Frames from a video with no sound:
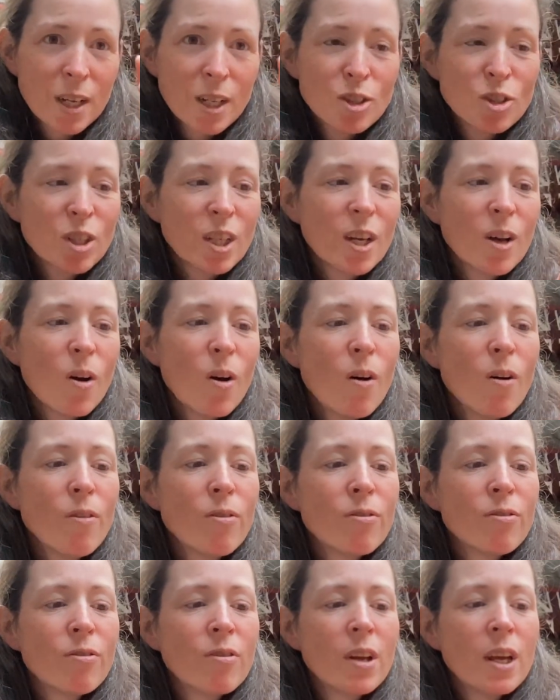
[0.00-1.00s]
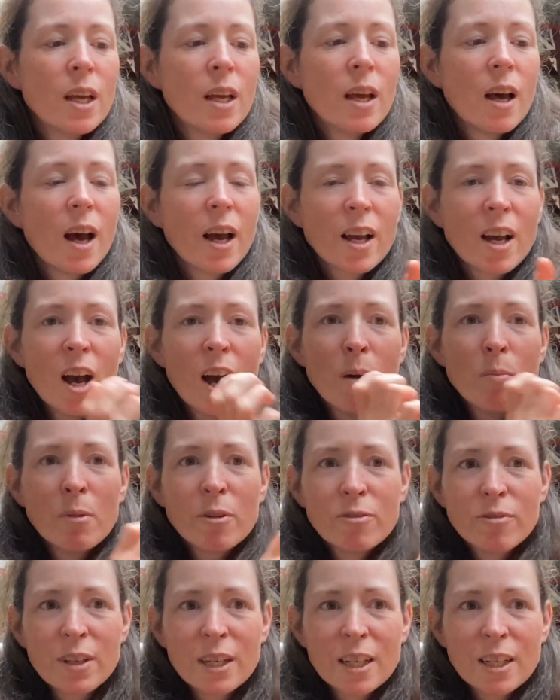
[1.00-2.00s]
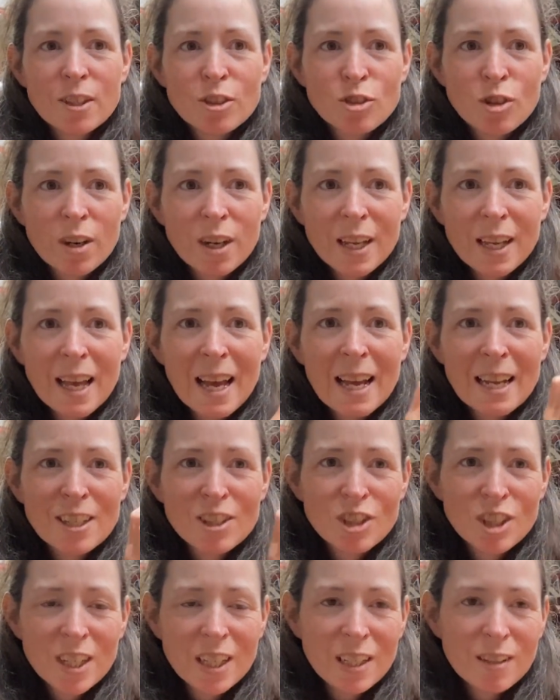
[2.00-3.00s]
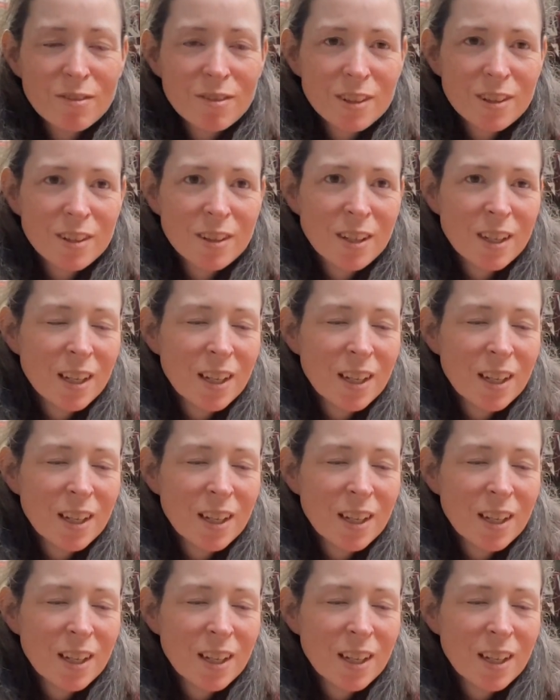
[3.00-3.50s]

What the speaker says: I took it off. I cut my finger trying to catch it even,